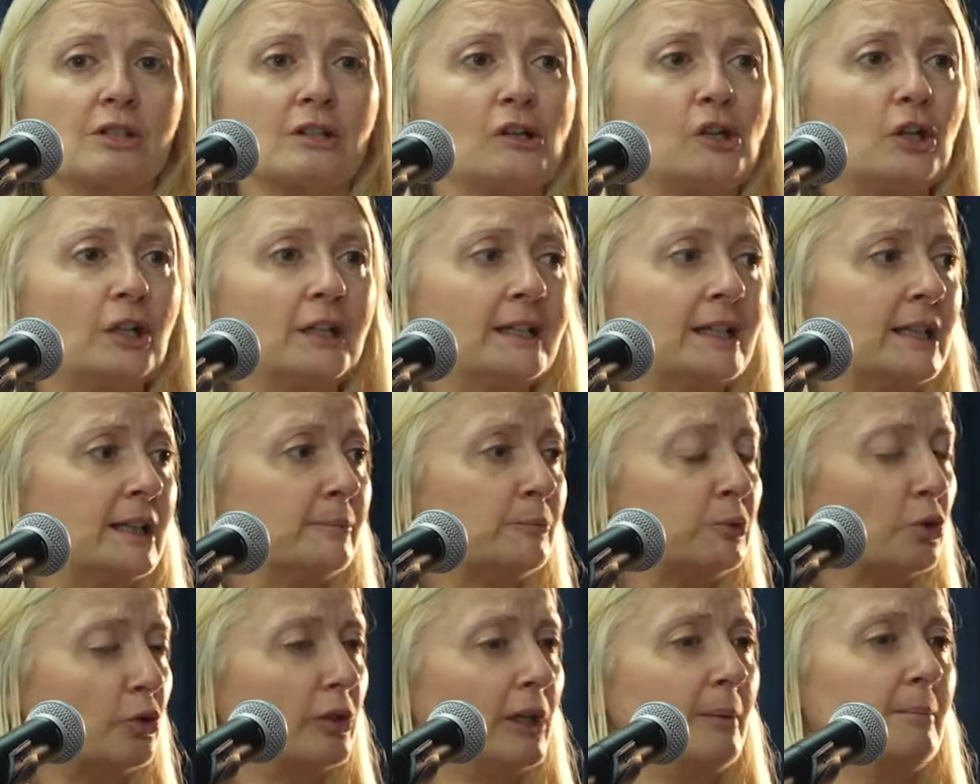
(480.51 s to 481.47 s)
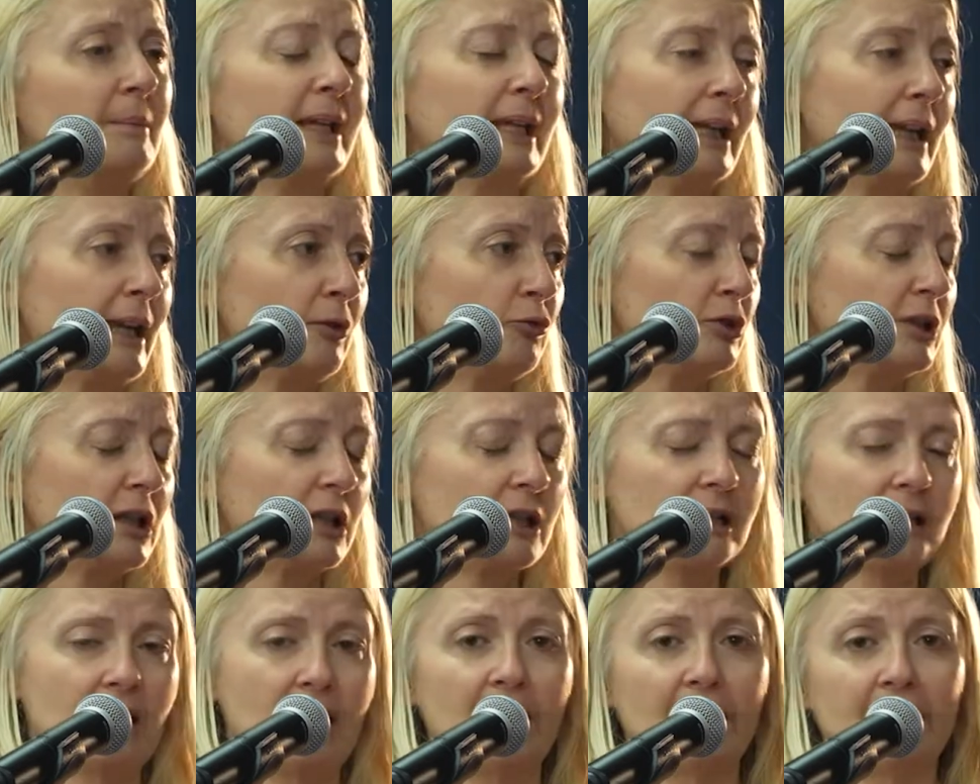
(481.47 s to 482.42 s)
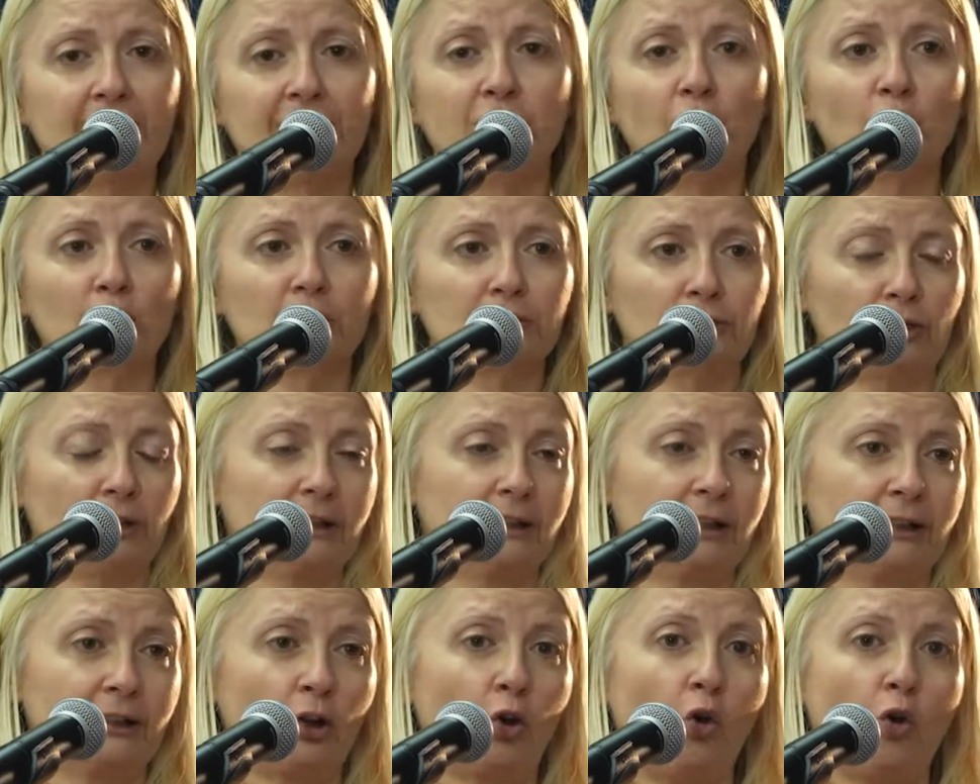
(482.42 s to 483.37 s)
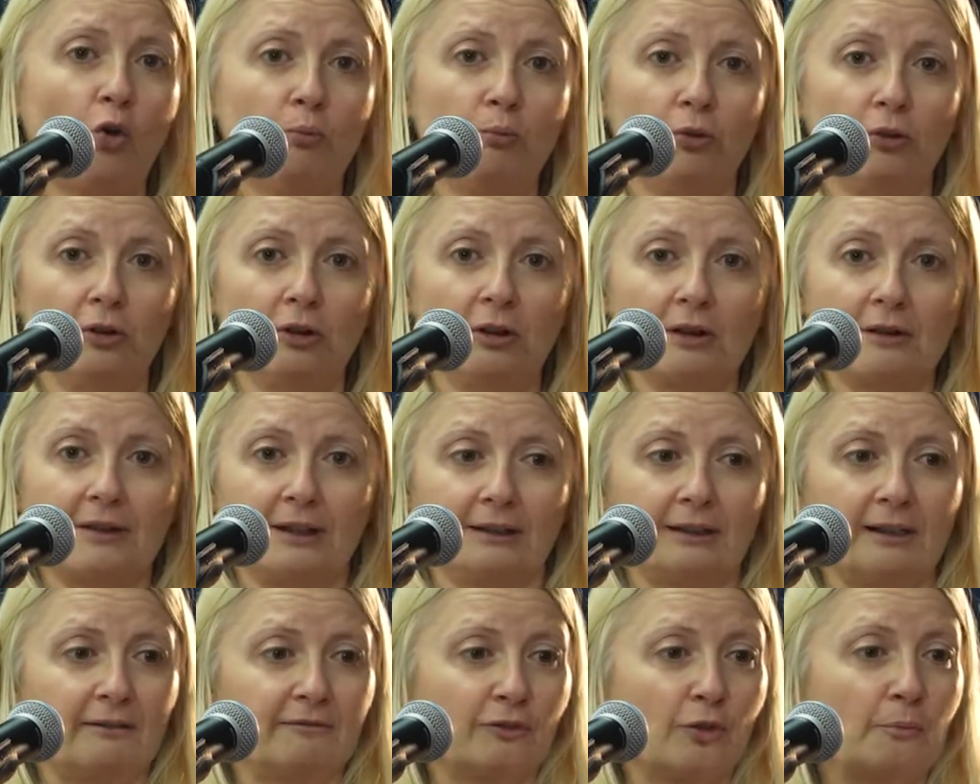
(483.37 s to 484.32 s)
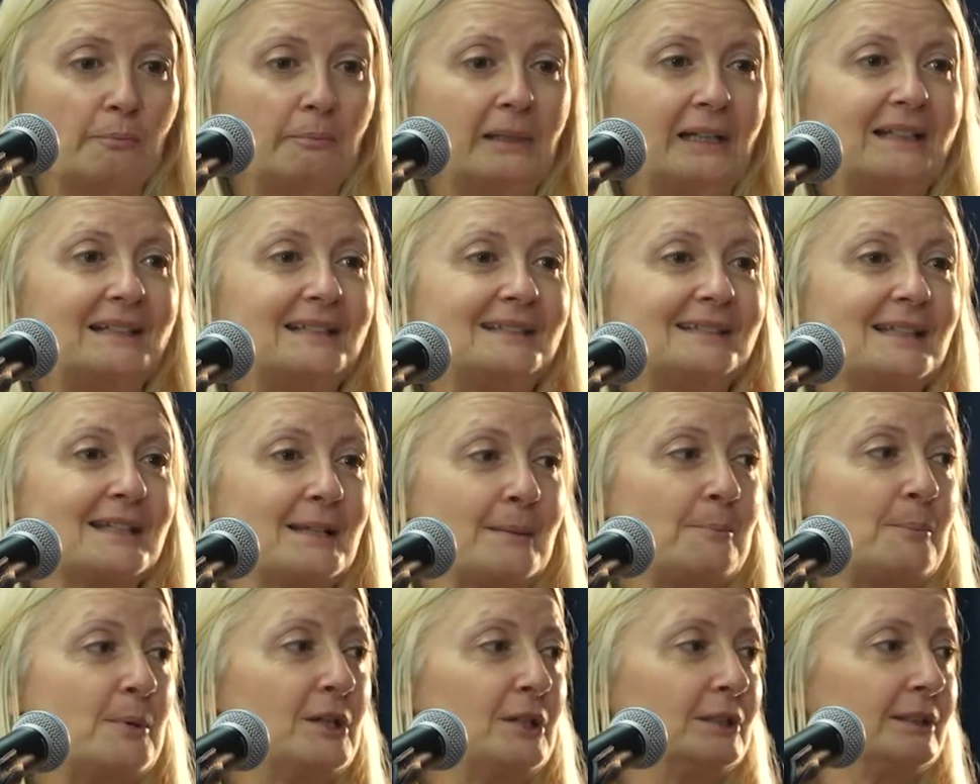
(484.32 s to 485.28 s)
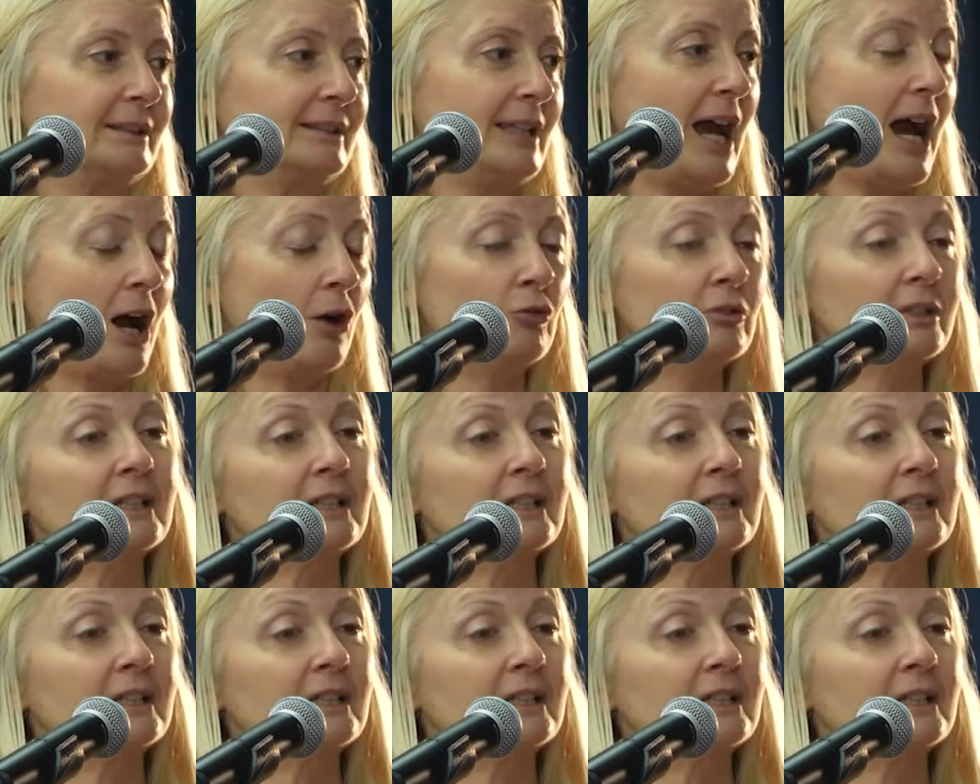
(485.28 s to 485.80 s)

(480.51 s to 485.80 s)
learning programming languages like Fortran and COBOL that have completely disappeared now.